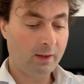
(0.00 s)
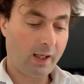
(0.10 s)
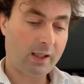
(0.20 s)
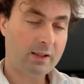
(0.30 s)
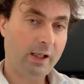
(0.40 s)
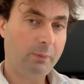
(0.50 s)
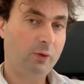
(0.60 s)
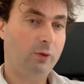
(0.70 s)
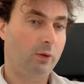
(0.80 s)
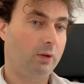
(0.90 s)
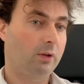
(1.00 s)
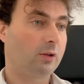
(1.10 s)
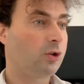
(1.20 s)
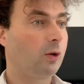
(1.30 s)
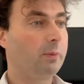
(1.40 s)
except for
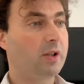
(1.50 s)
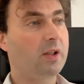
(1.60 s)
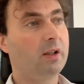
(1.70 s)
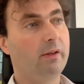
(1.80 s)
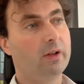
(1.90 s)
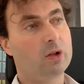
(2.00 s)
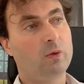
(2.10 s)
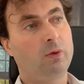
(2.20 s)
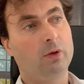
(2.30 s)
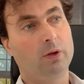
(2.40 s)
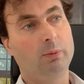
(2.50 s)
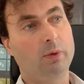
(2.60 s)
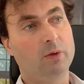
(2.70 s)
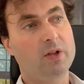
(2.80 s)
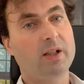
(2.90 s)
some mysterious form
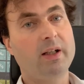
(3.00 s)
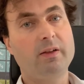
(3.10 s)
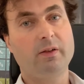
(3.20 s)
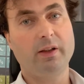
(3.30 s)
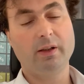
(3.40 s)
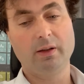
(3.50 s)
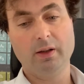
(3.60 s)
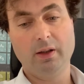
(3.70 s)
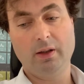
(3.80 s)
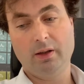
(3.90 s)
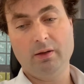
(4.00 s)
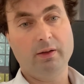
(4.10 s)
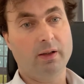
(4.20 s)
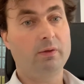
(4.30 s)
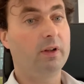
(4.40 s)
of scattering
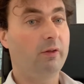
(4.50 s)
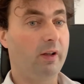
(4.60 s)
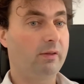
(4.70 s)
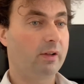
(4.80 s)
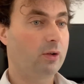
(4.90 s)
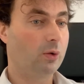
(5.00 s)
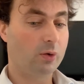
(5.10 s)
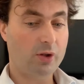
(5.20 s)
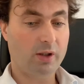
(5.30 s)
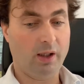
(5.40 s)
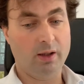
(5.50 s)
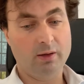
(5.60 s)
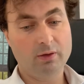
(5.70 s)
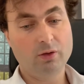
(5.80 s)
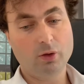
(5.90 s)
that we have introduced
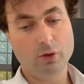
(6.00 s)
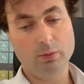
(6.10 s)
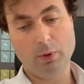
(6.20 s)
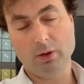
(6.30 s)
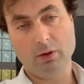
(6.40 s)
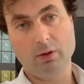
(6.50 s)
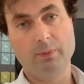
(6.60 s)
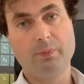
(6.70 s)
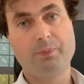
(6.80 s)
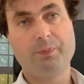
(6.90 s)
in the Drude model,